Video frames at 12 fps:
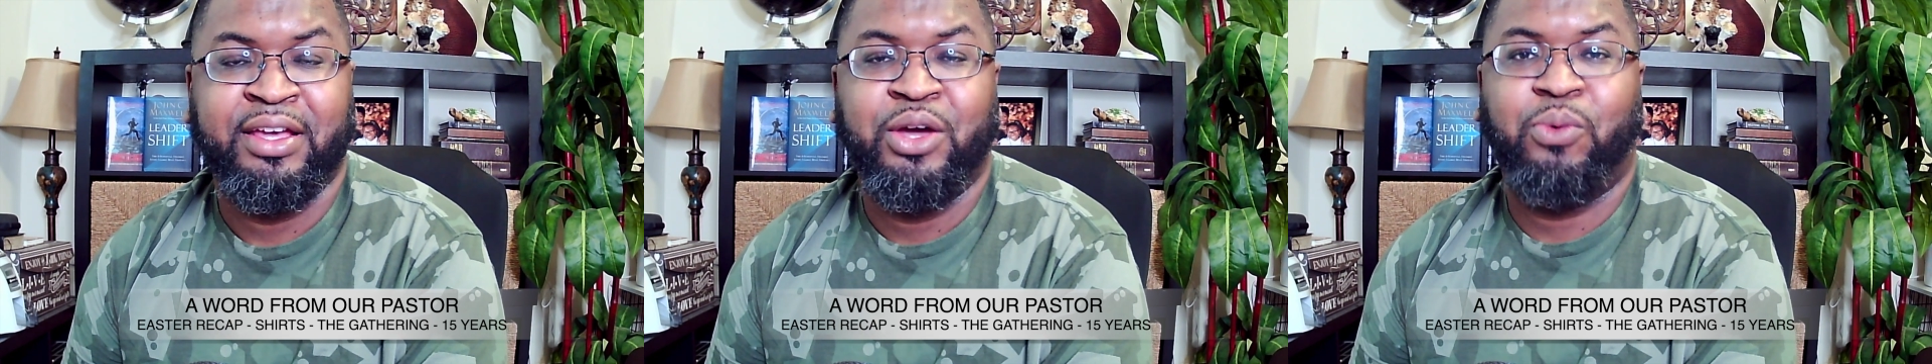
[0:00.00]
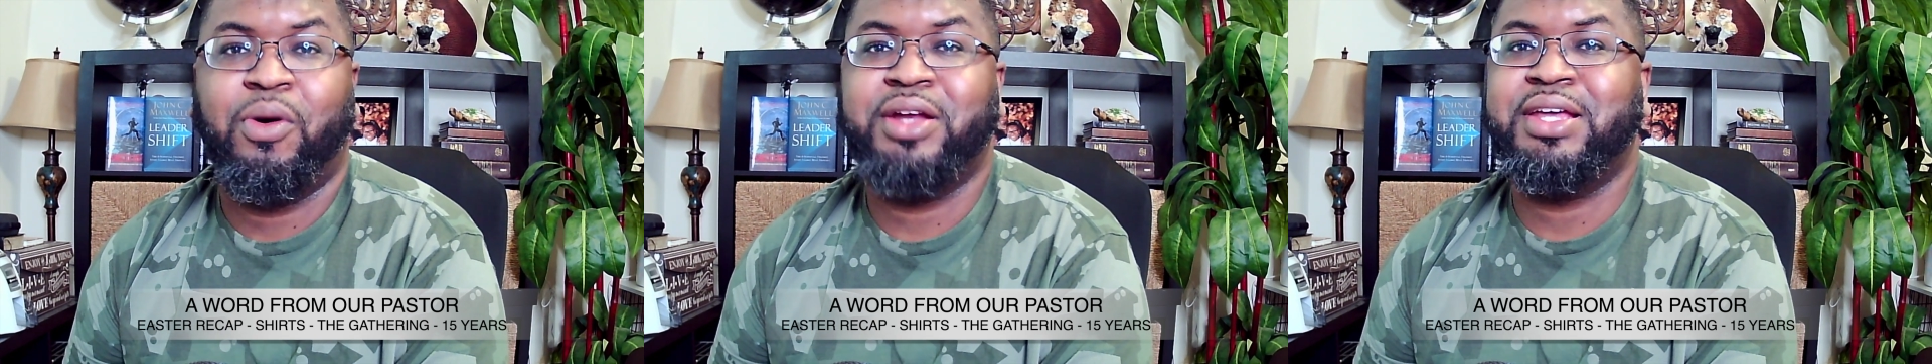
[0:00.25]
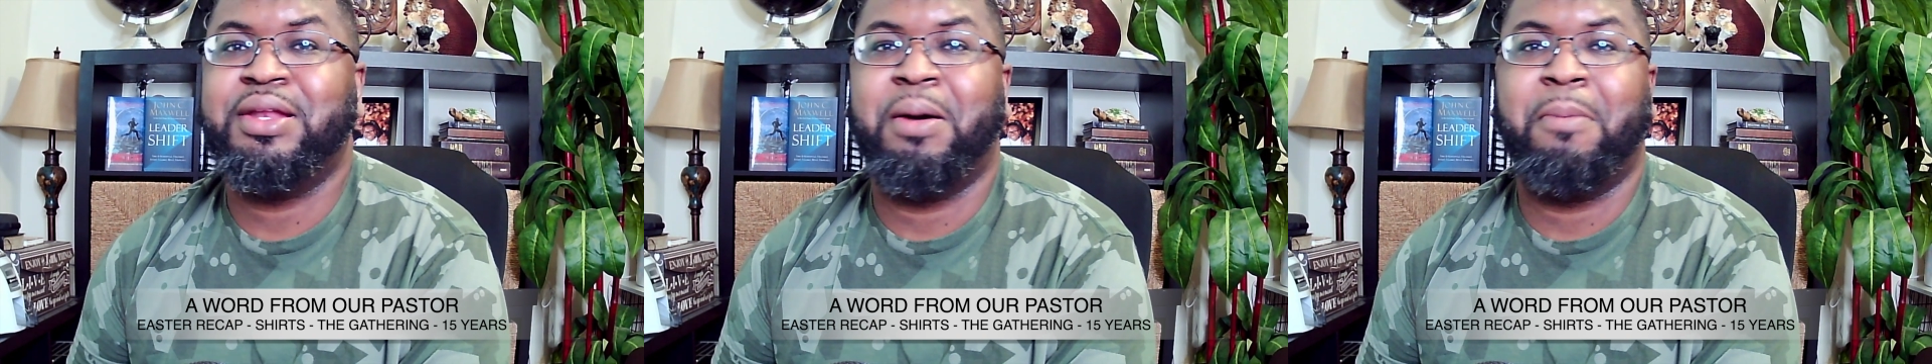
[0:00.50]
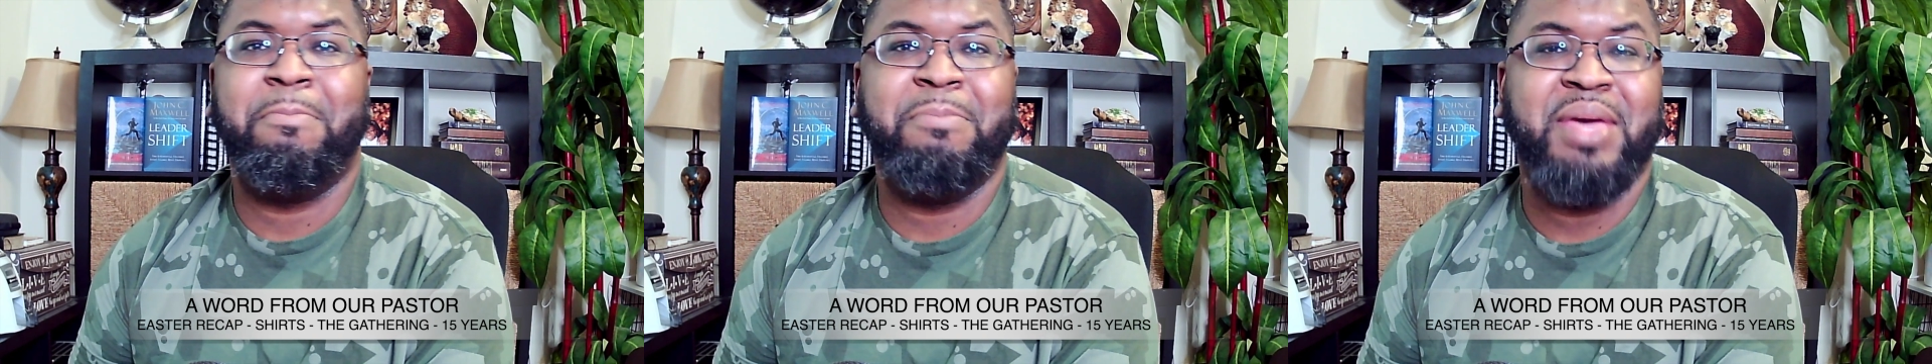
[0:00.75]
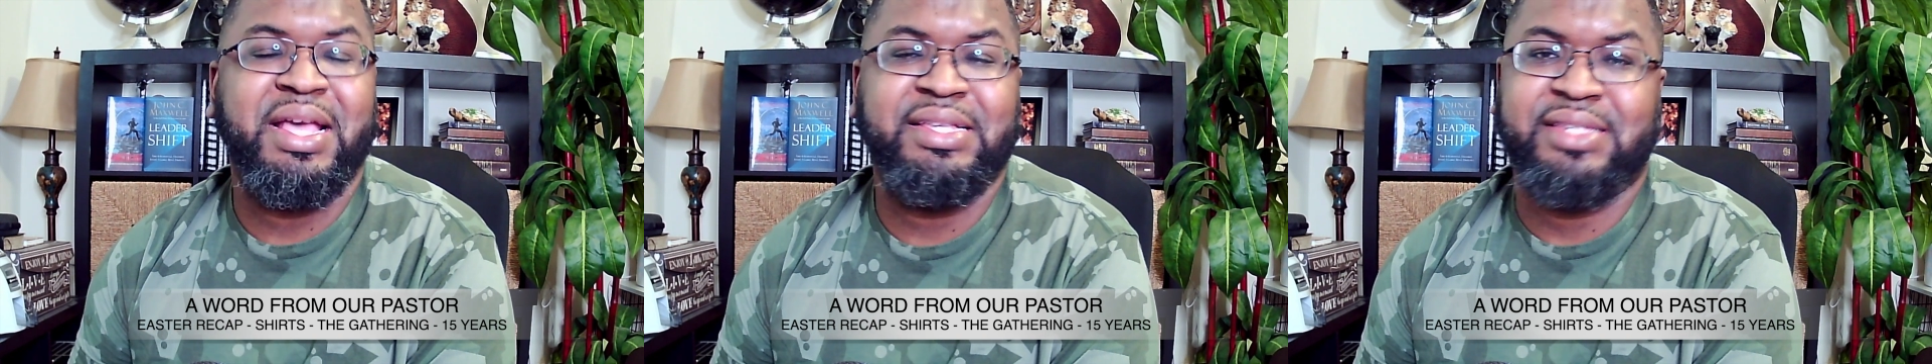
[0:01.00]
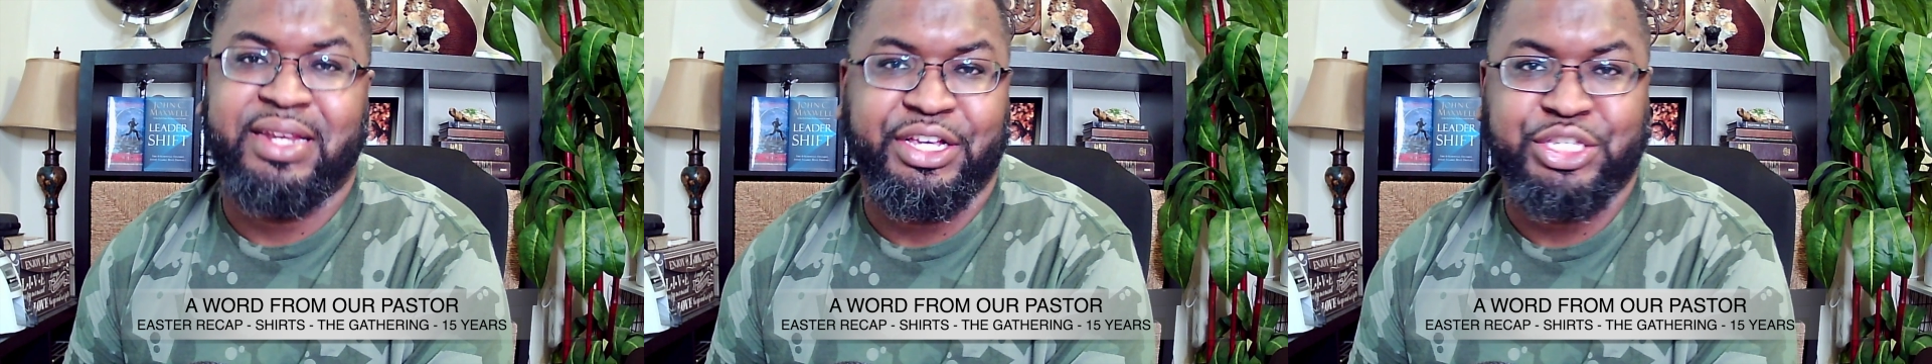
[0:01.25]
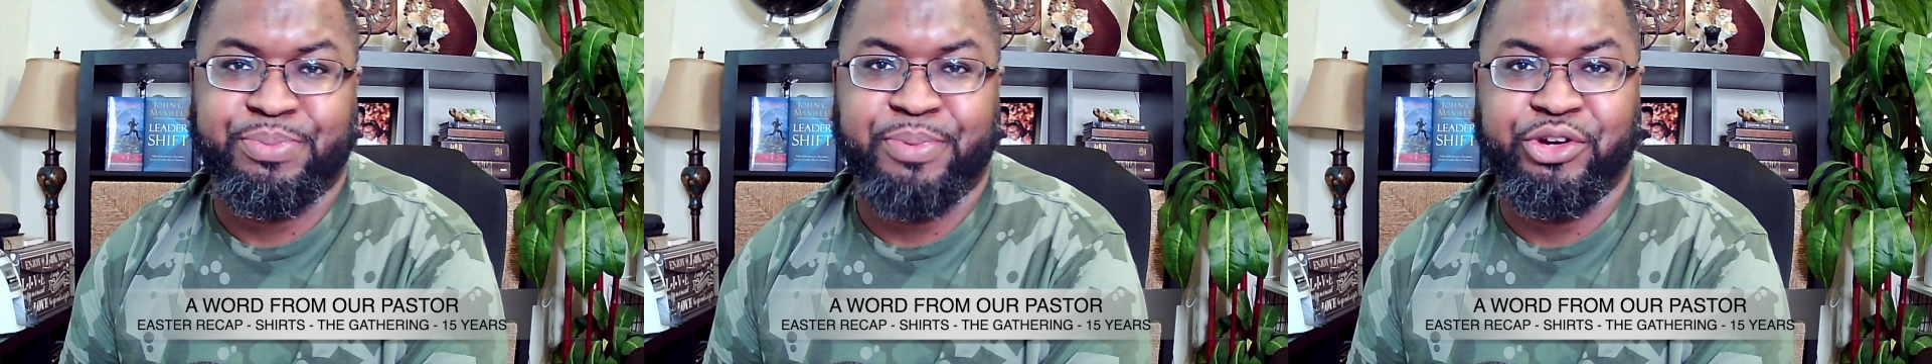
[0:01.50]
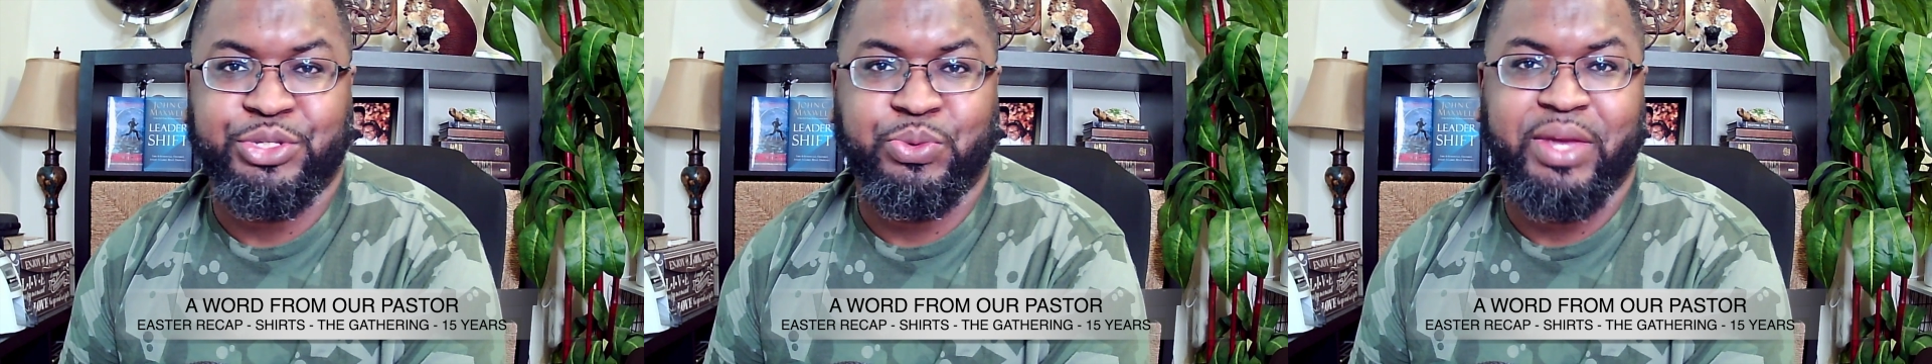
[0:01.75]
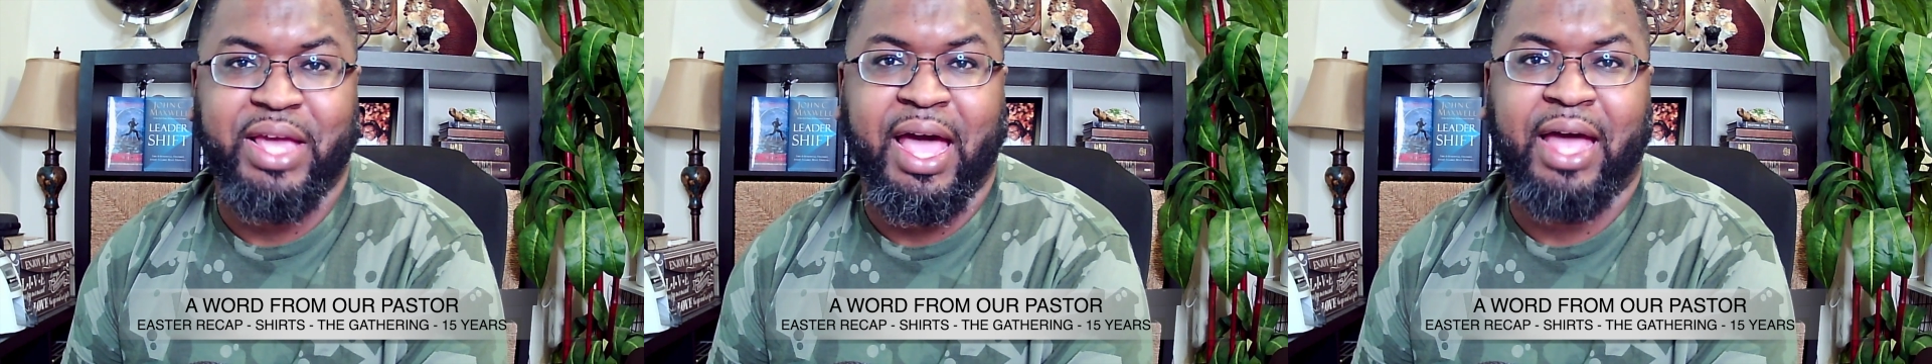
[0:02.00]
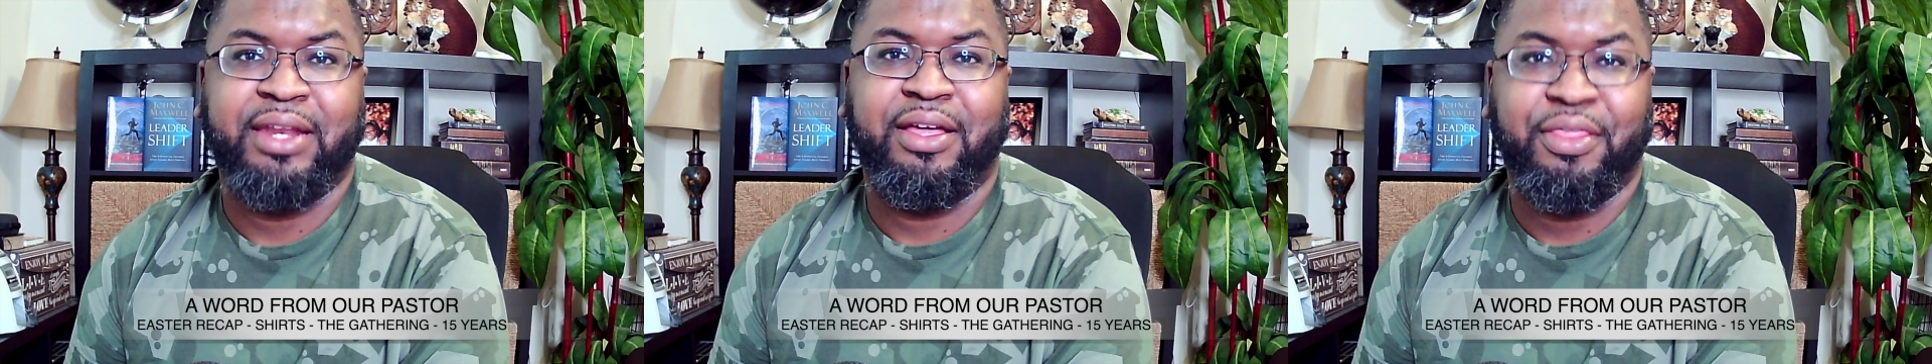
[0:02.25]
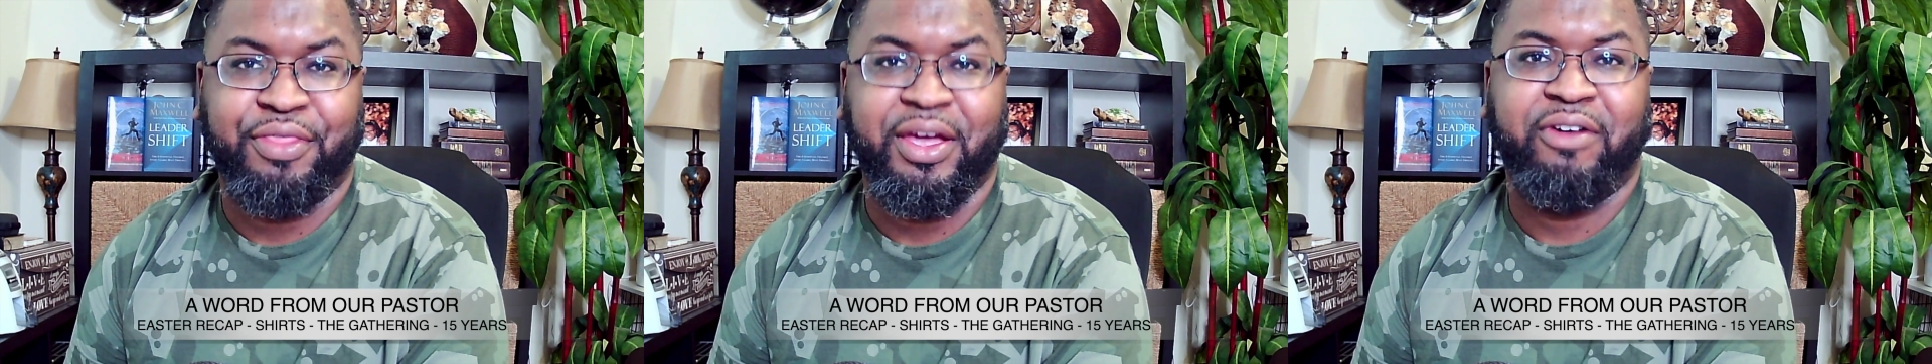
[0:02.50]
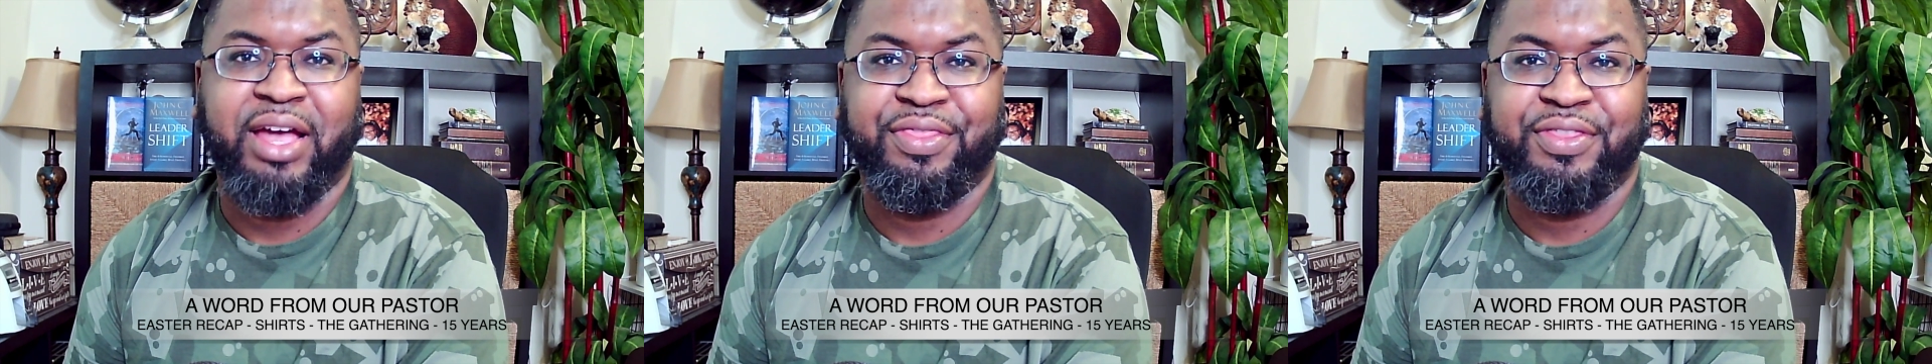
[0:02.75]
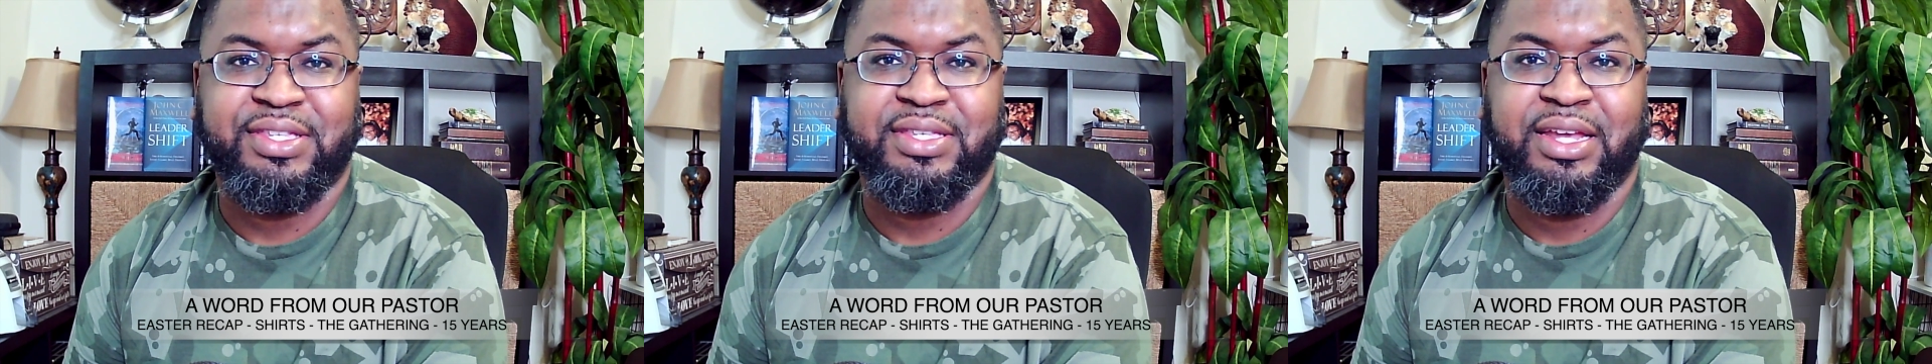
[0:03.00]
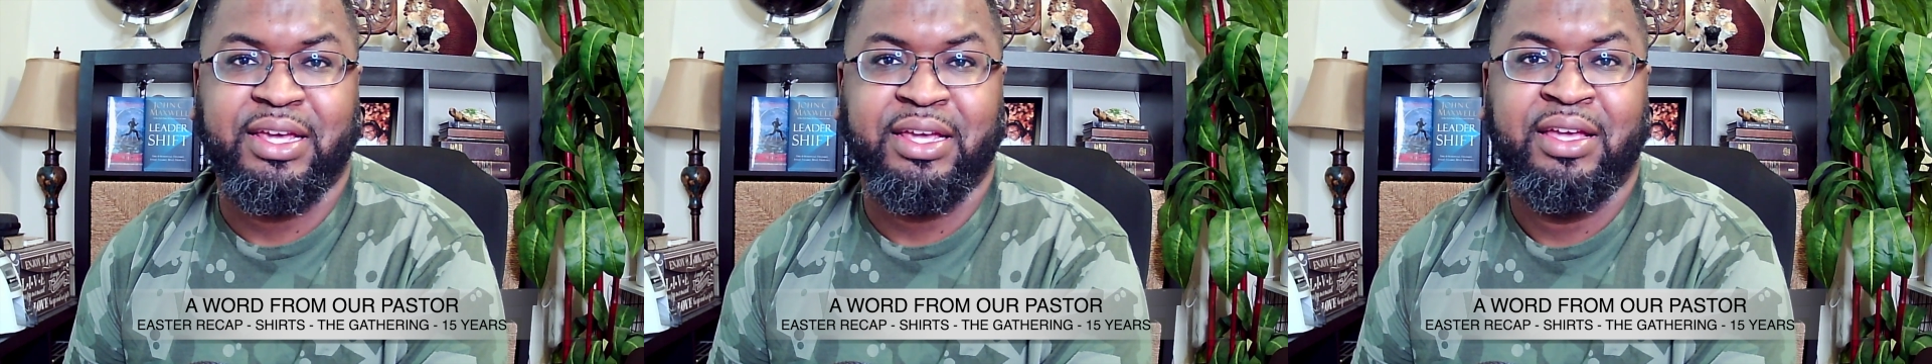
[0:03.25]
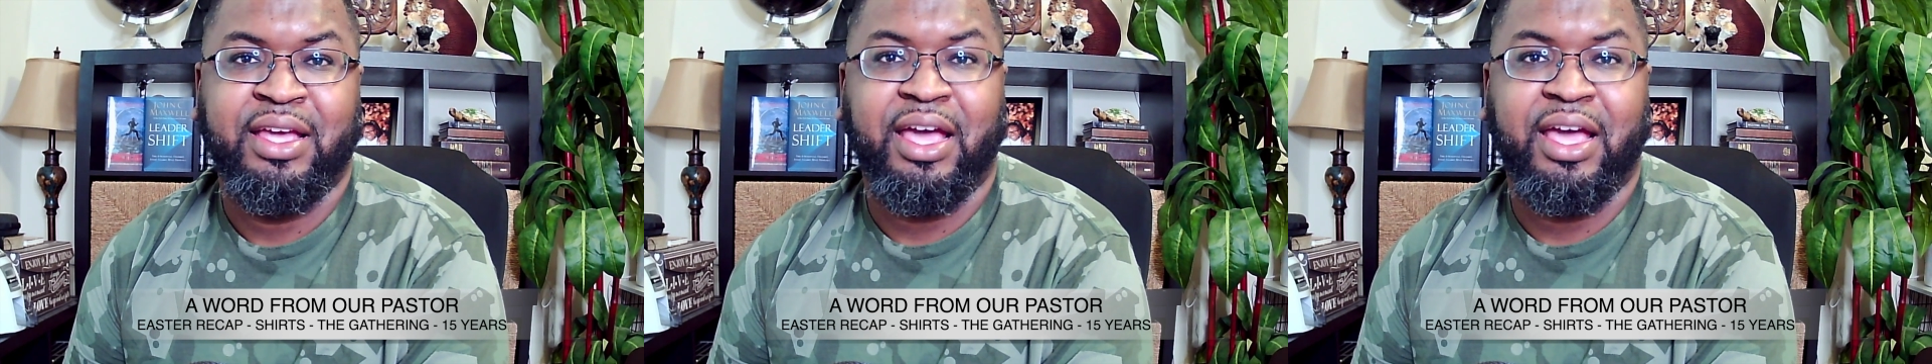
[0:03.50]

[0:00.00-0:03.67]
What an amazing experience we had there at the city